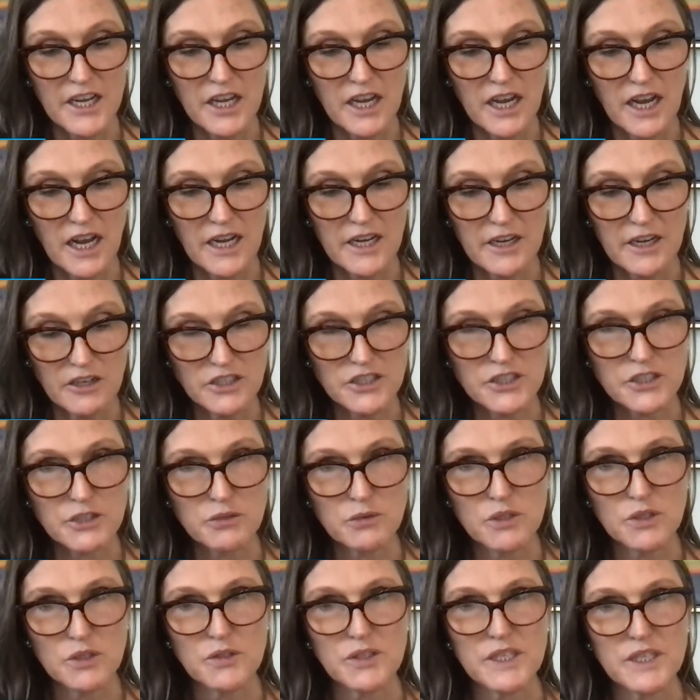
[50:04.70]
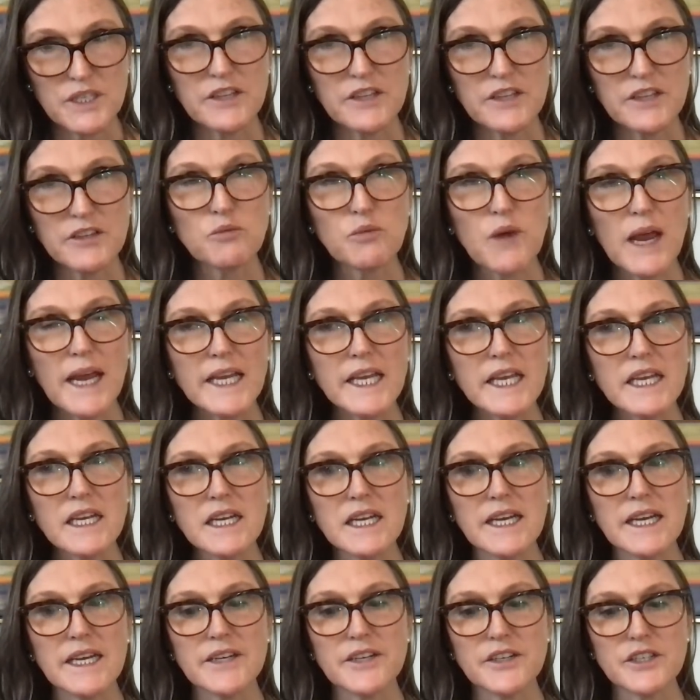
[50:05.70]
I also agree the
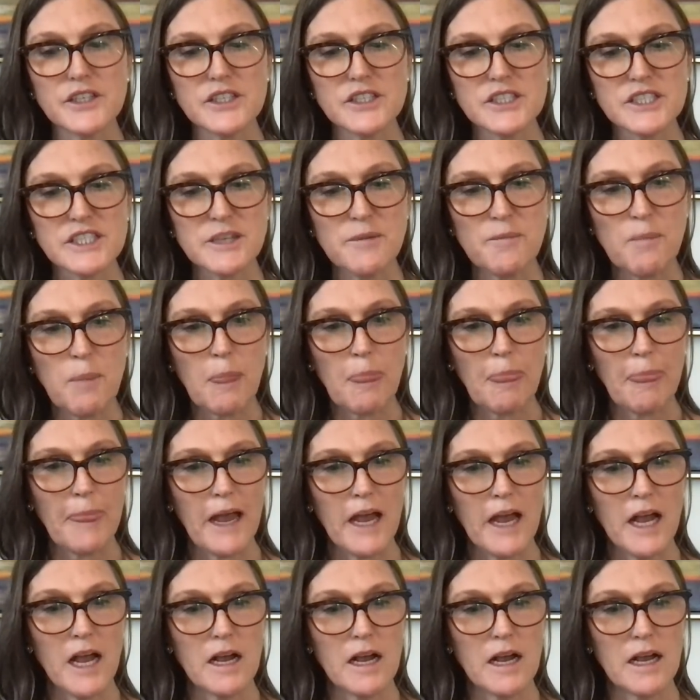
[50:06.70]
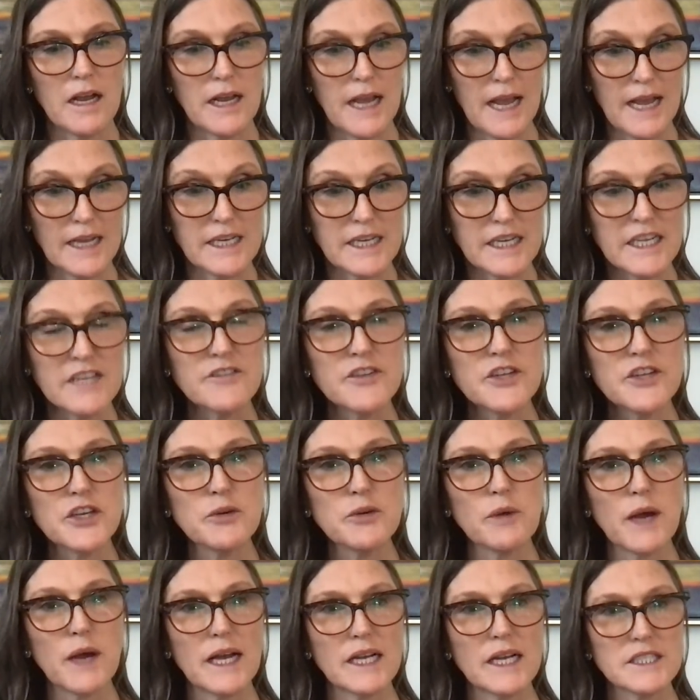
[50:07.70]
regulators in the
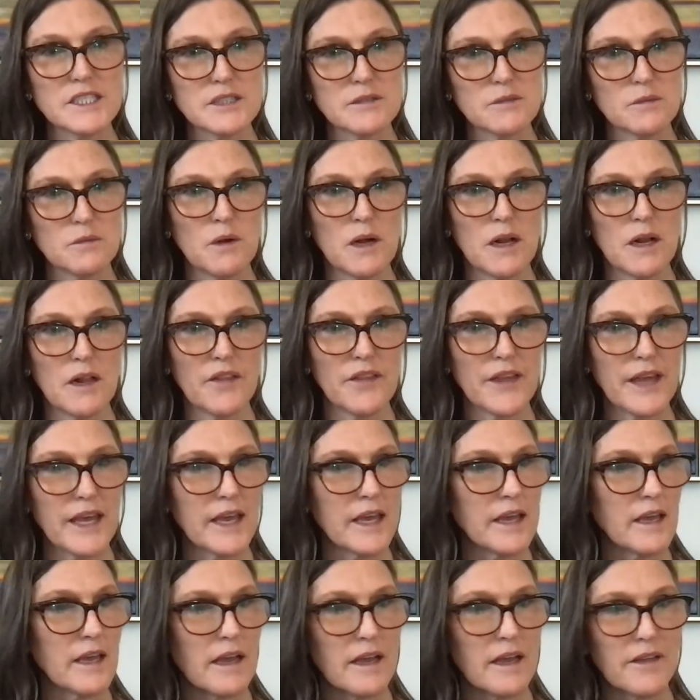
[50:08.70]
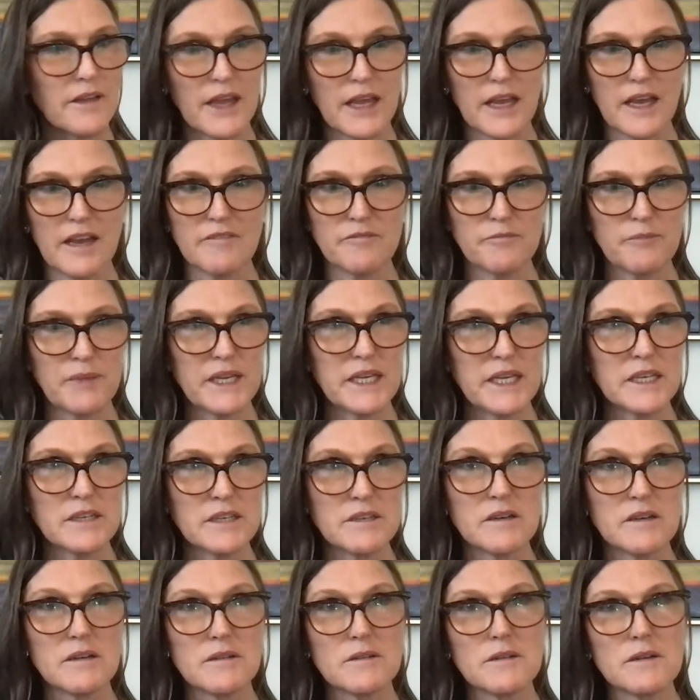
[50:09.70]
U.S., while they have
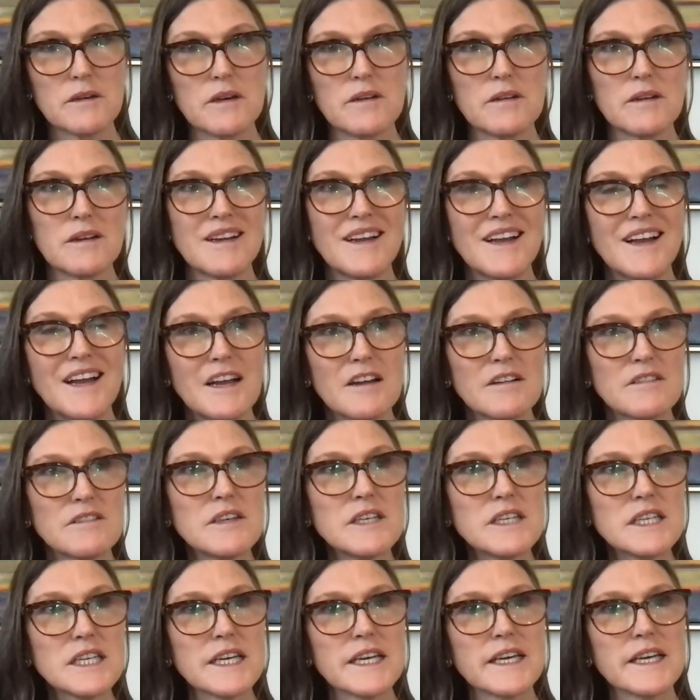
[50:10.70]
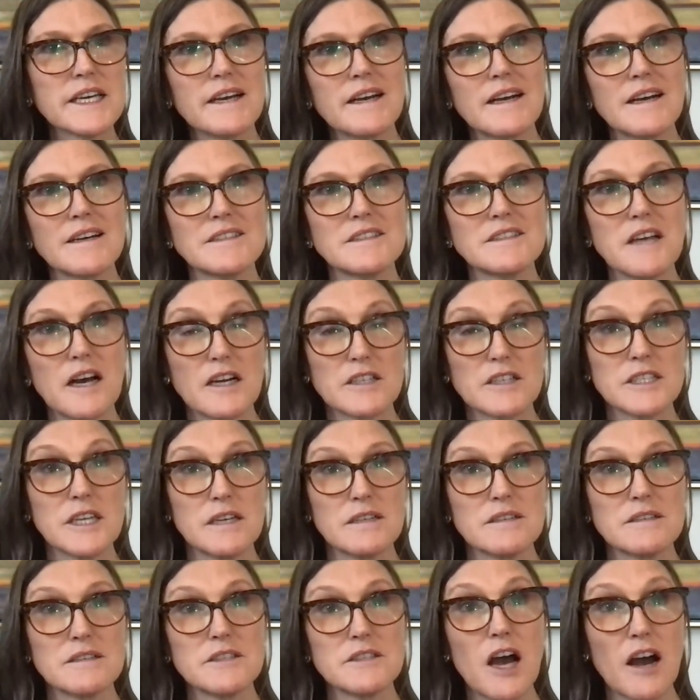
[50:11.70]
been really
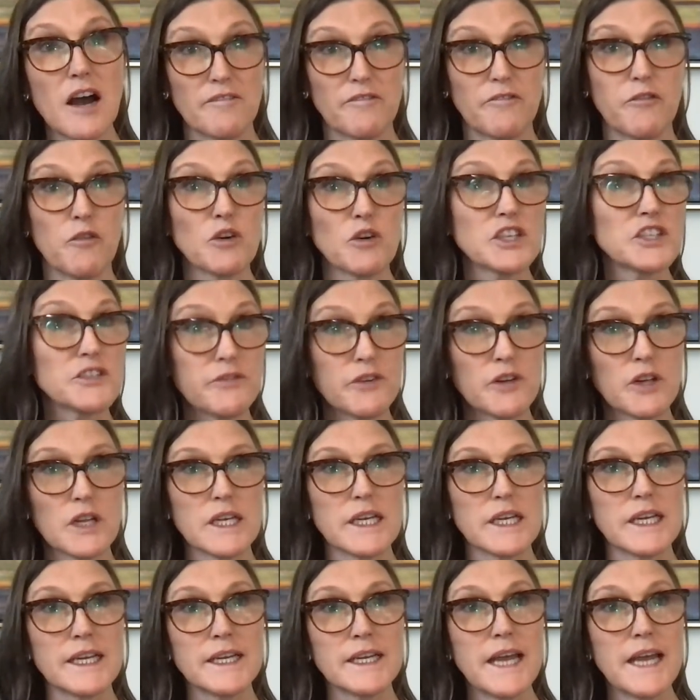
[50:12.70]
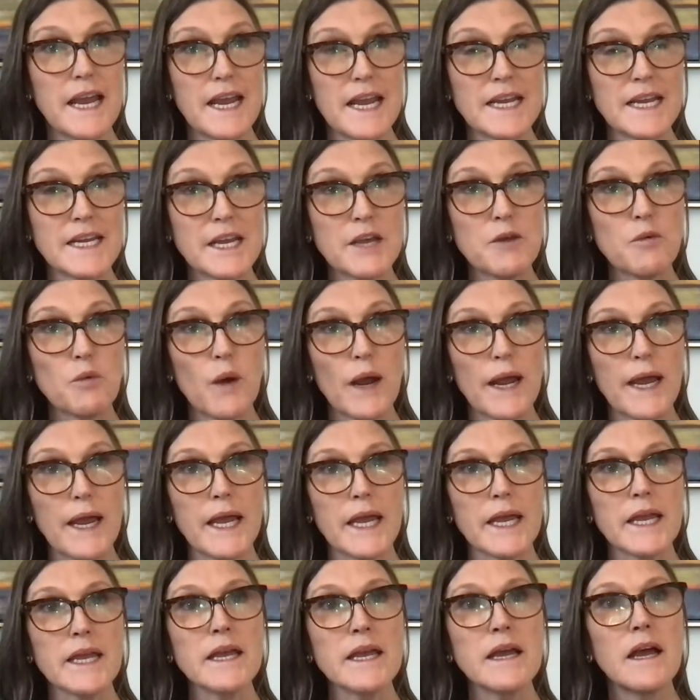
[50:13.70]
not forceful in any
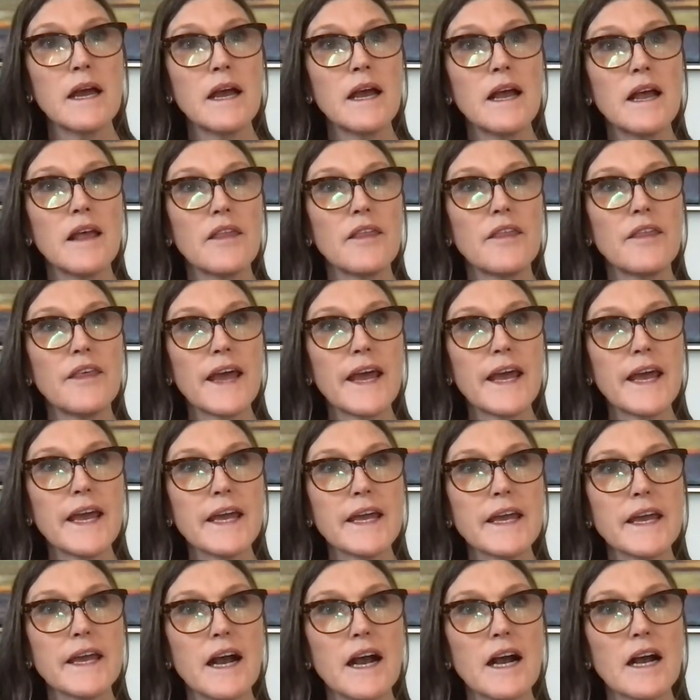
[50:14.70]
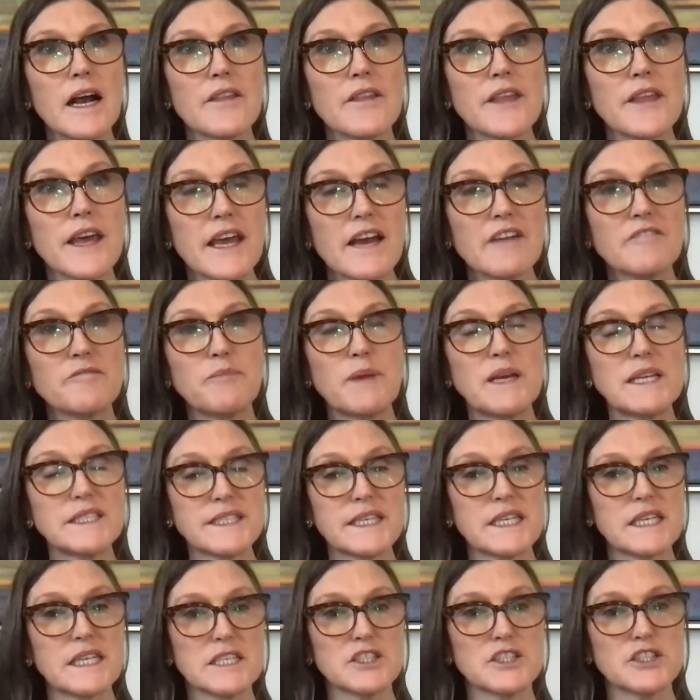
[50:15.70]
way, they have
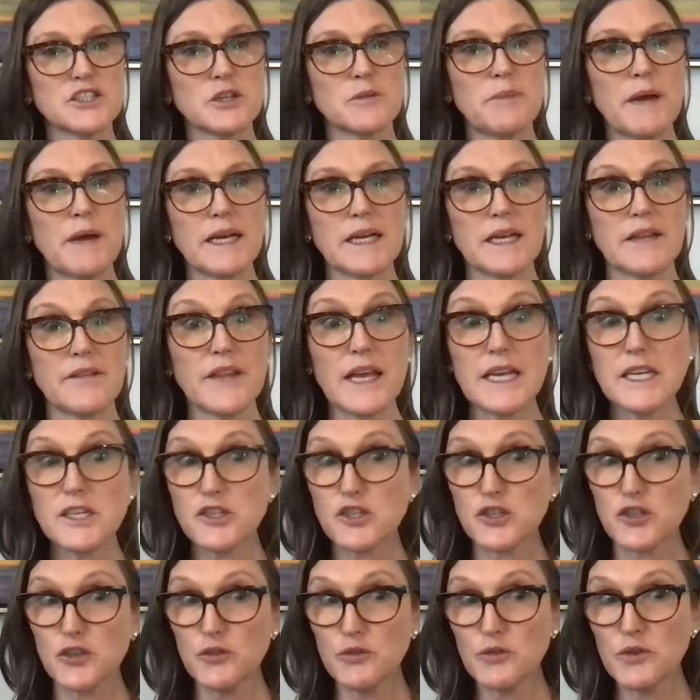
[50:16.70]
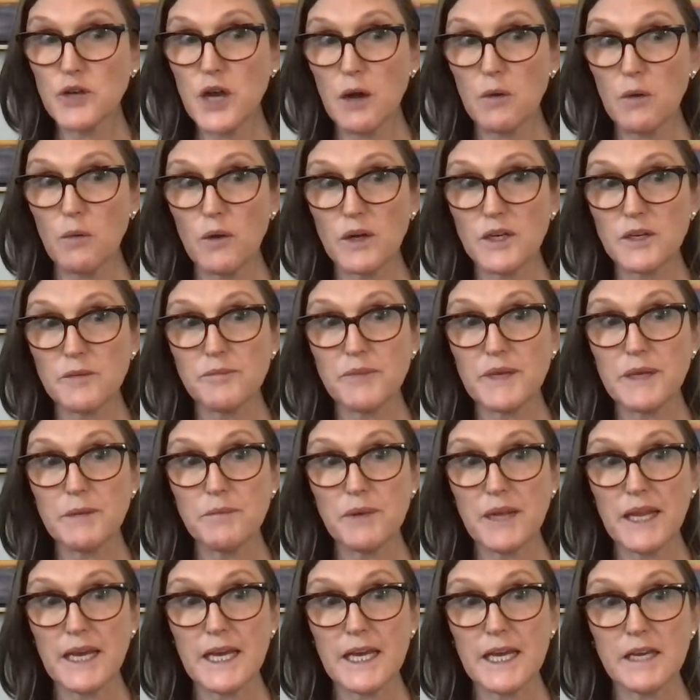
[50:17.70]
basically stood back and they do not want to be
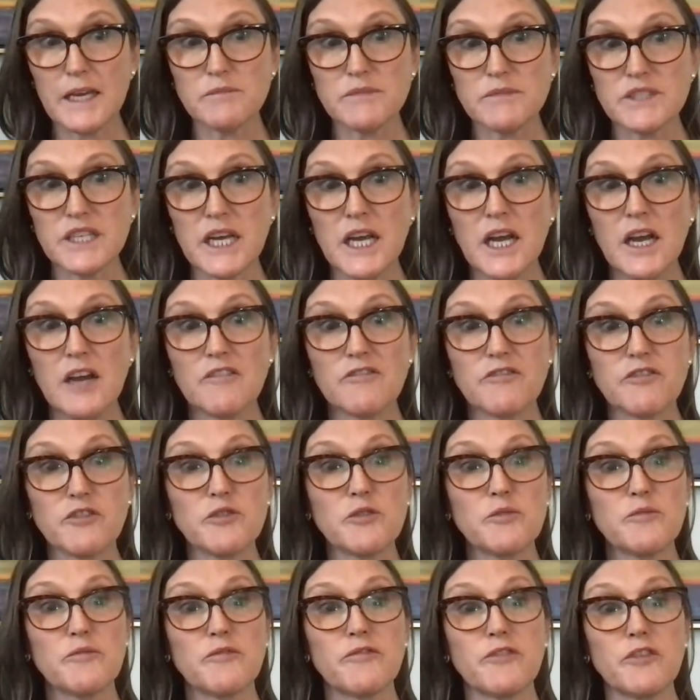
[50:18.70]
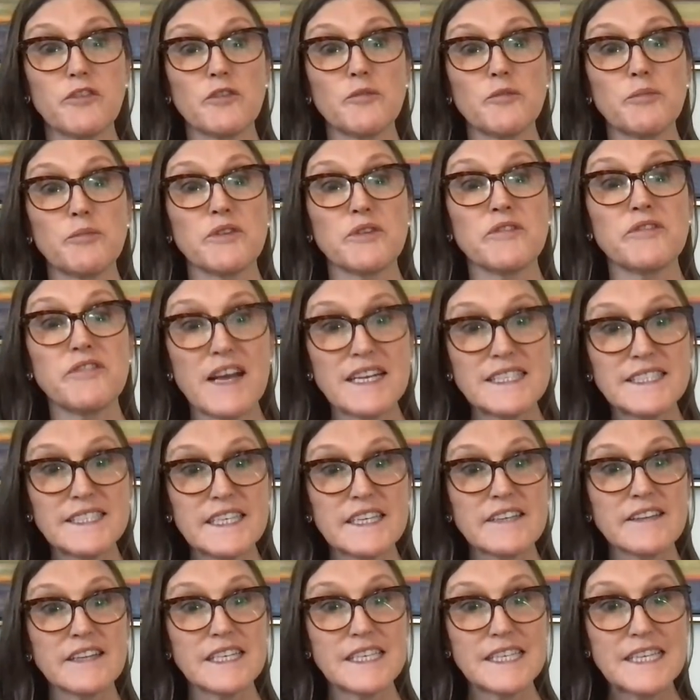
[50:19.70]
blamed for
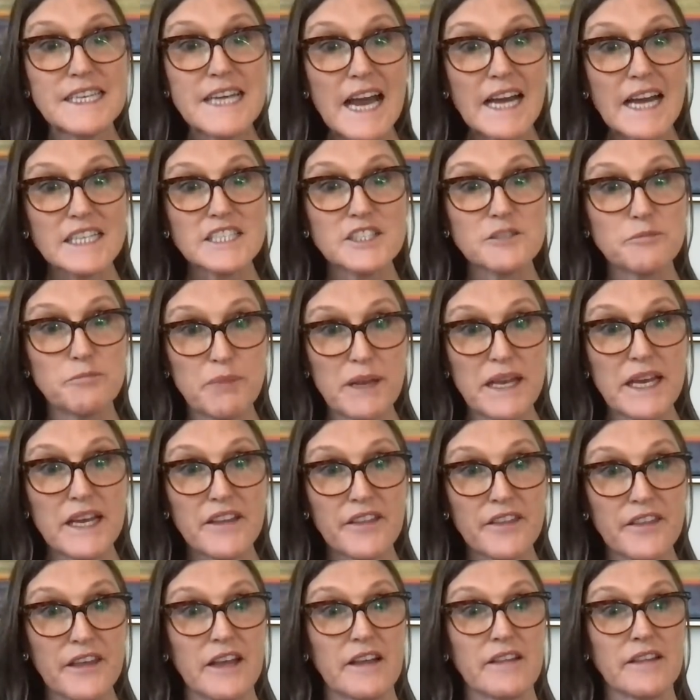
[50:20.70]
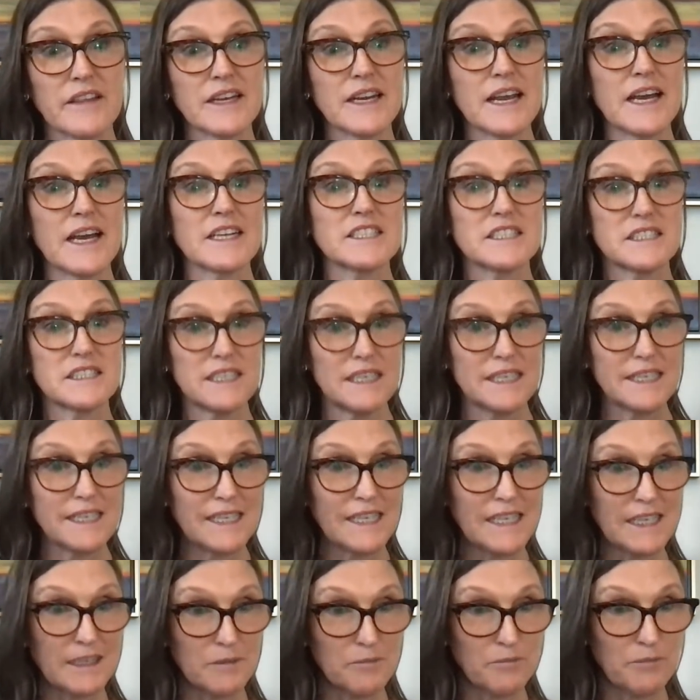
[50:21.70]
preventing the next big thing, the next
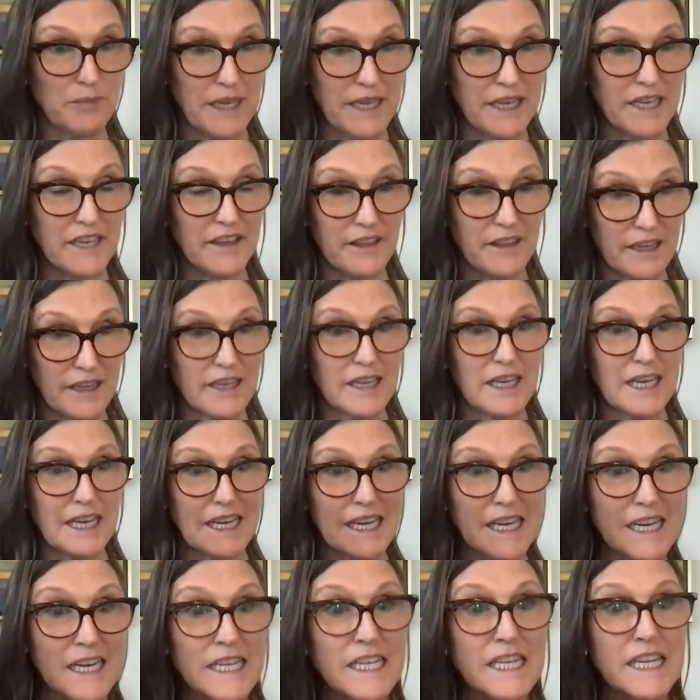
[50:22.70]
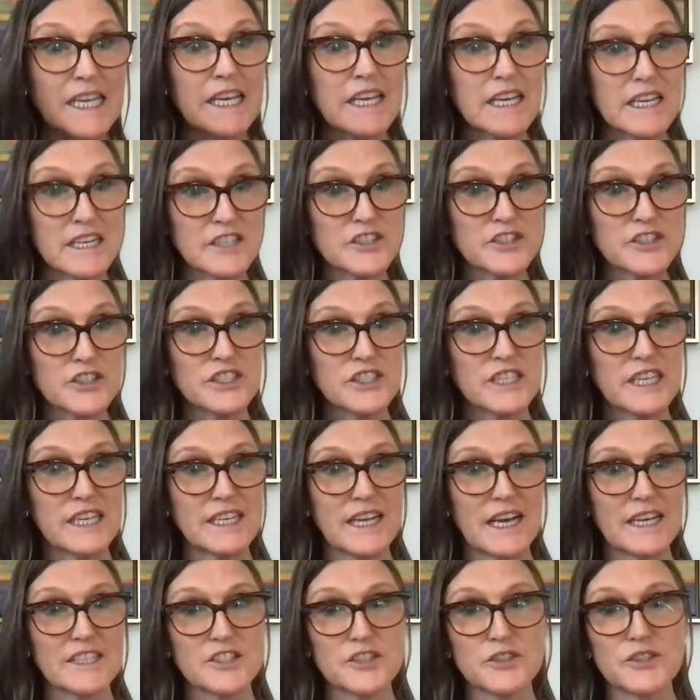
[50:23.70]
big thing in the
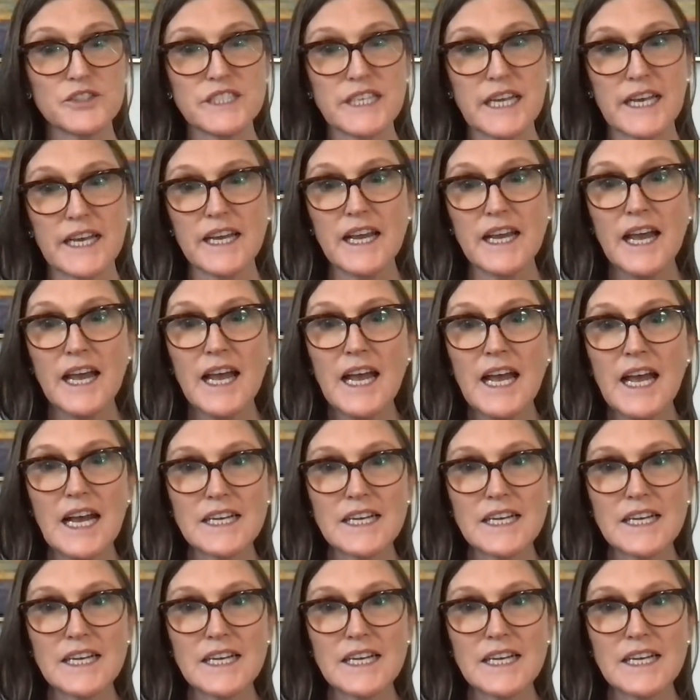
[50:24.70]
internet, as you say.